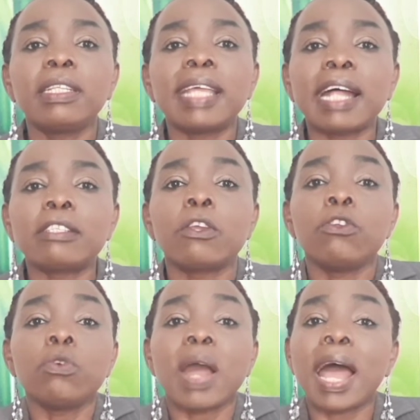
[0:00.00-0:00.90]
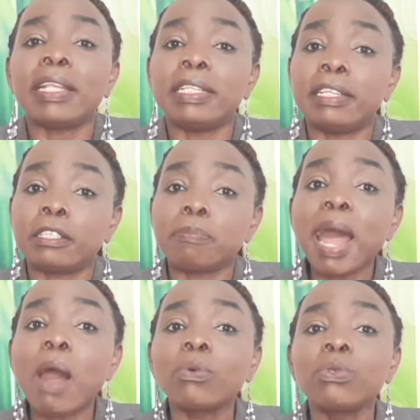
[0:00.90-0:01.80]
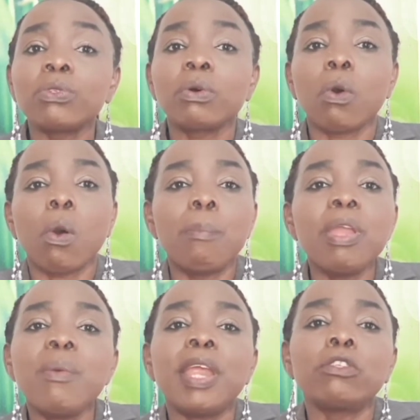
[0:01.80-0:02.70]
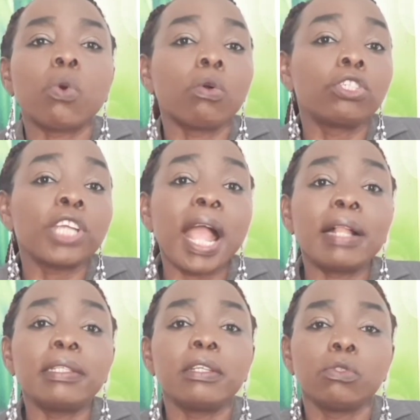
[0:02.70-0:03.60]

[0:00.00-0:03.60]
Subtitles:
that you are the spouse or parent or child